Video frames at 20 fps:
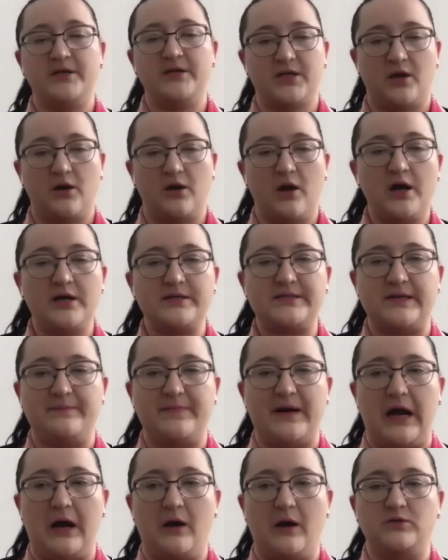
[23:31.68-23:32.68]
a lot
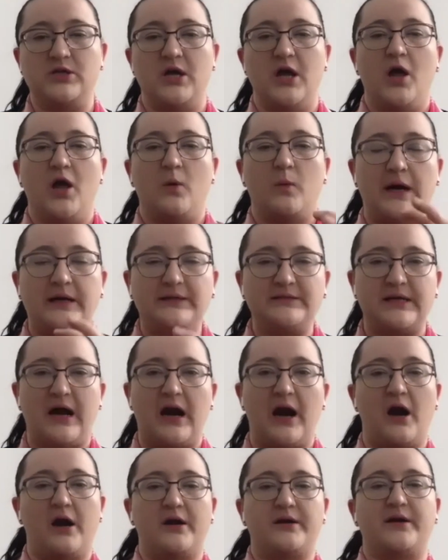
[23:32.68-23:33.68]
about what
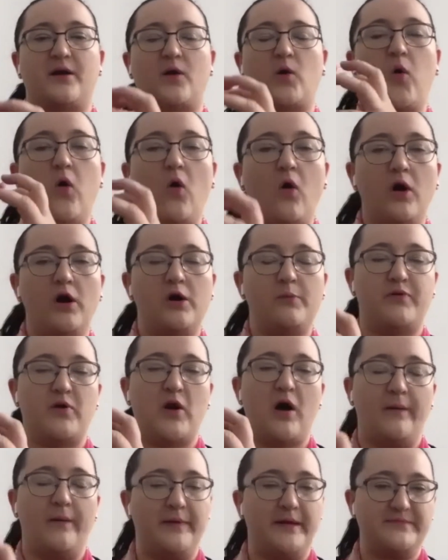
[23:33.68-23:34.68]
are the core
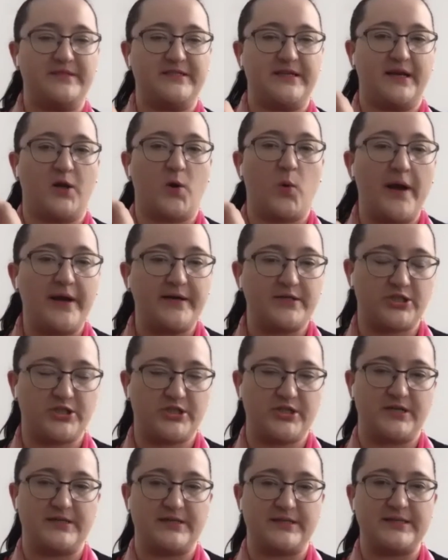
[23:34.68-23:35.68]
problems and
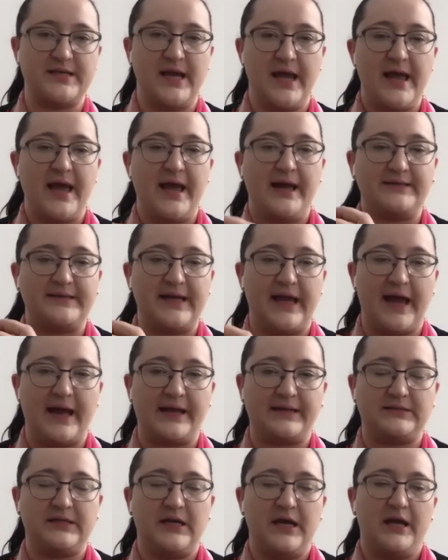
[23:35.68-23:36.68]
questions that
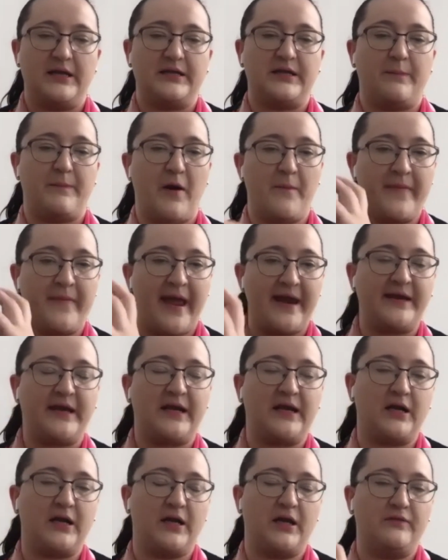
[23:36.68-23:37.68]
the
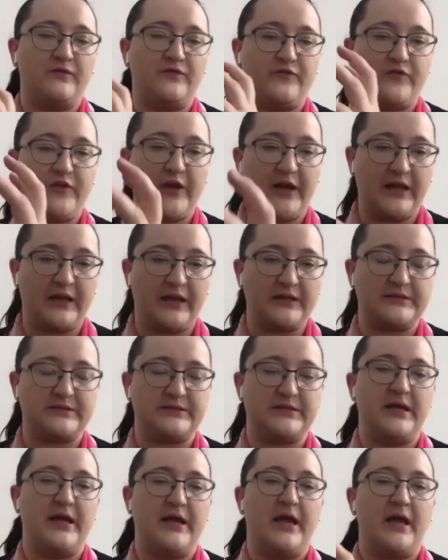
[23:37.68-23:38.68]
biomedical field
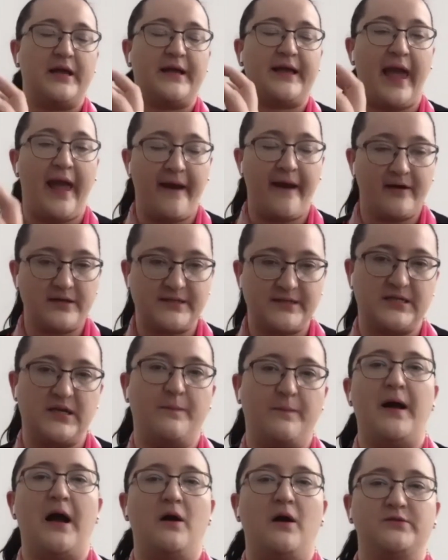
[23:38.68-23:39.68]
cares
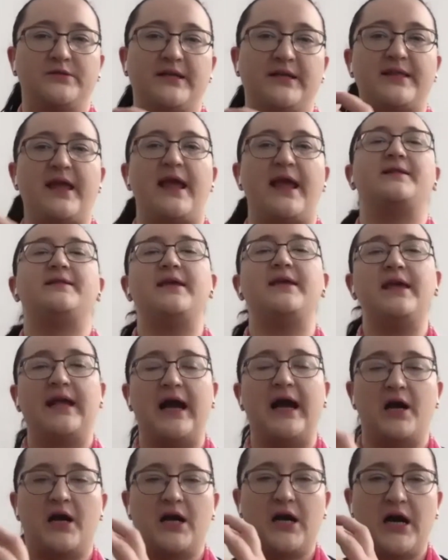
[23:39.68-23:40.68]
about, that they think
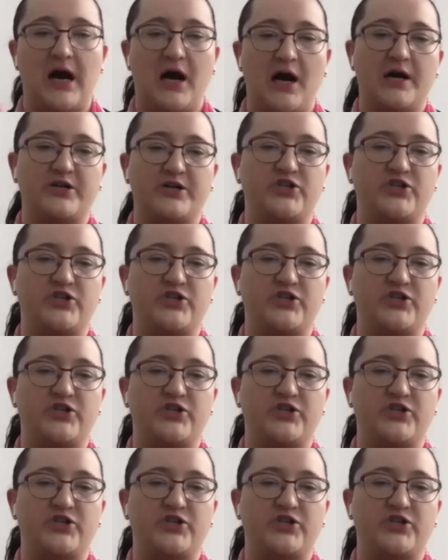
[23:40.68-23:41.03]
are hard